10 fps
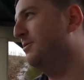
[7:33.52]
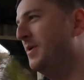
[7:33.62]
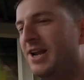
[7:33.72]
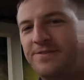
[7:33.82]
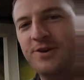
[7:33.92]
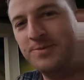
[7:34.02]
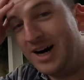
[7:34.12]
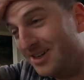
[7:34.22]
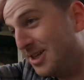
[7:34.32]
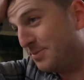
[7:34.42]
we made a few
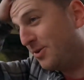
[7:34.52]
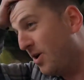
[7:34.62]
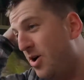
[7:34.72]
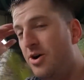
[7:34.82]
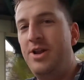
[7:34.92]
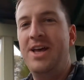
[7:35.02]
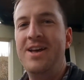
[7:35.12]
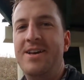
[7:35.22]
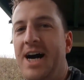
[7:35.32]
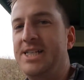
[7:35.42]
miles up the road.
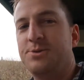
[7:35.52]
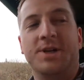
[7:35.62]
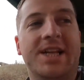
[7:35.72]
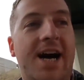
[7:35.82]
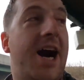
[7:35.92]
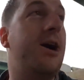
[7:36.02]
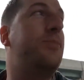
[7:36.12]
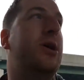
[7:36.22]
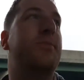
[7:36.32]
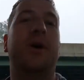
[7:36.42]
I just wanted to hop up